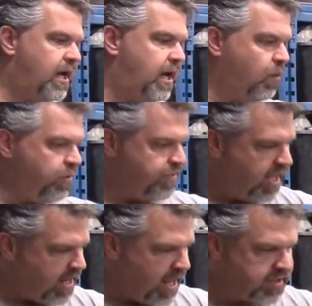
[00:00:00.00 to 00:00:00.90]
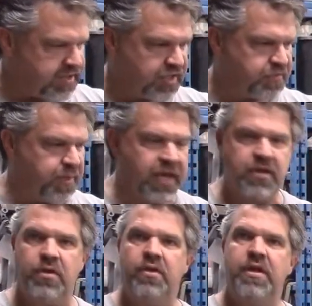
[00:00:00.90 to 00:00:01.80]
with that access
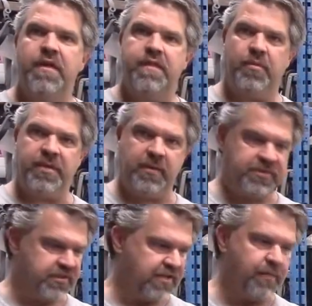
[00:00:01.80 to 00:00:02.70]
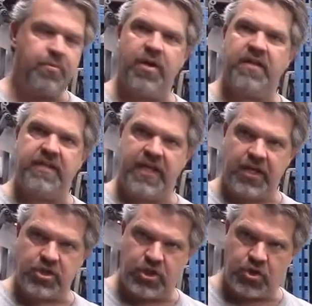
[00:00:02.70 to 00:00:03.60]
panel, they'll be able to separate the
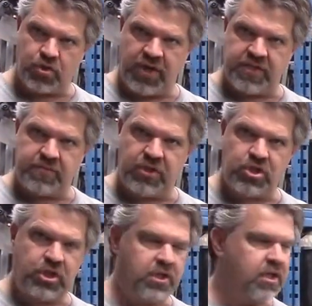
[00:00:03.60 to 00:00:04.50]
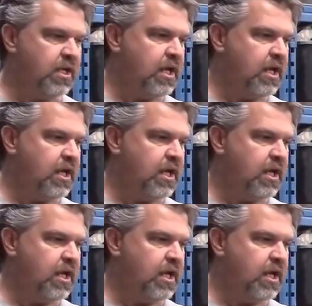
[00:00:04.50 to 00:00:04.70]
engine and transmission.